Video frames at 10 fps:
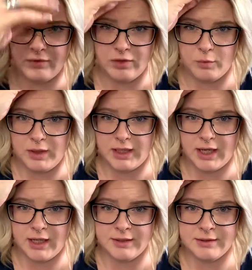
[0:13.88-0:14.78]
the
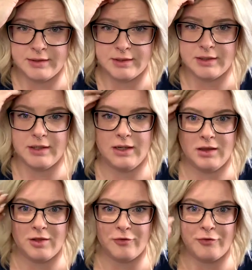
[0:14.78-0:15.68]
weekend. It
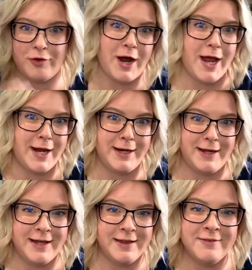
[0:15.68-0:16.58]
is
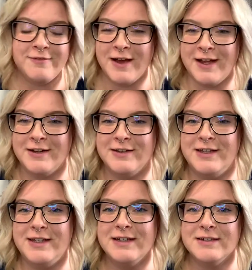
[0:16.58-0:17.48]
Friday,
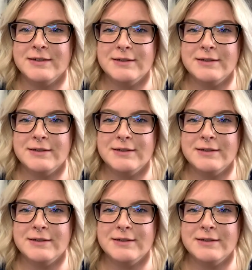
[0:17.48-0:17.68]
finally.